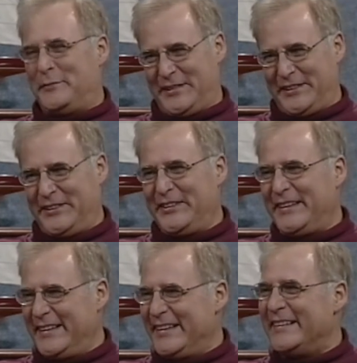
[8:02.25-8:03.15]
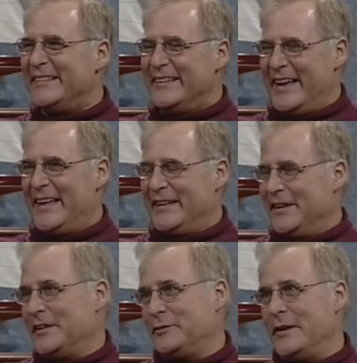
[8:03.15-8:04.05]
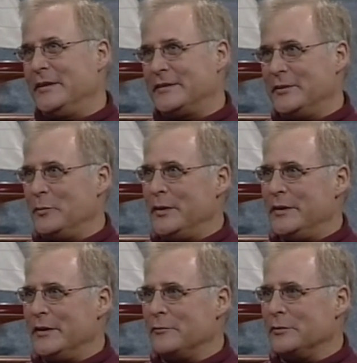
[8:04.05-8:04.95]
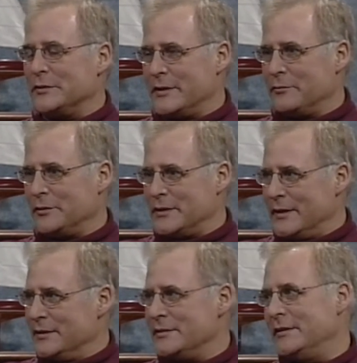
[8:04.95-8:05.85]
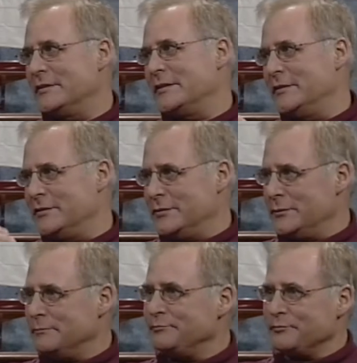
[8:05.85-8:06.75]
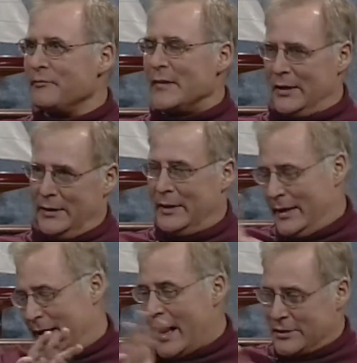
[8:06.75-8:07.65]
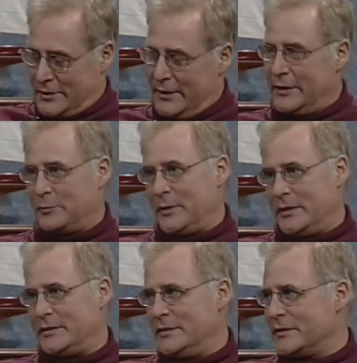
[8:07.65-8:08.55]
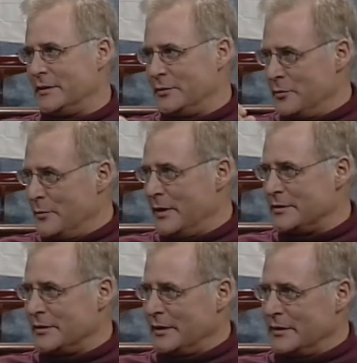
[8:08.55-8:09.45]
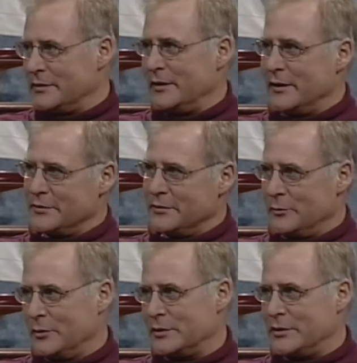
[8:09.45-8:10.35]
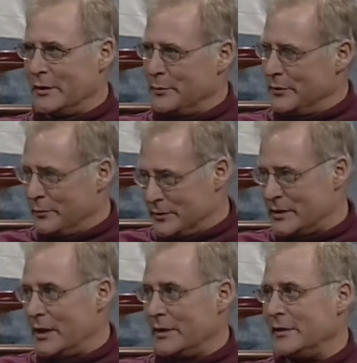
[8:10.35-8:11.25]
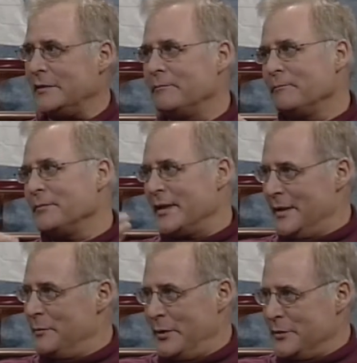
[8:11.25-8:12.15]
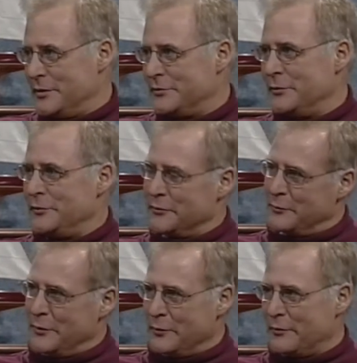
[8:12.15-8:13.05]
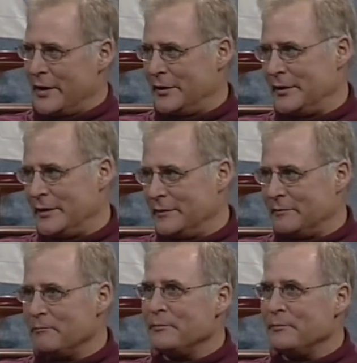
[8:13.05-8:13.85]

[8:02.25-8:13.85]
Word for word: Absolutely. And in Las Vegas, he'll be there for several days, and he's going to do uh, in, in, actually, in each place, he's going to do a master class, a lecture, a workshop, a recital, meet with the students, meet with the faculty, and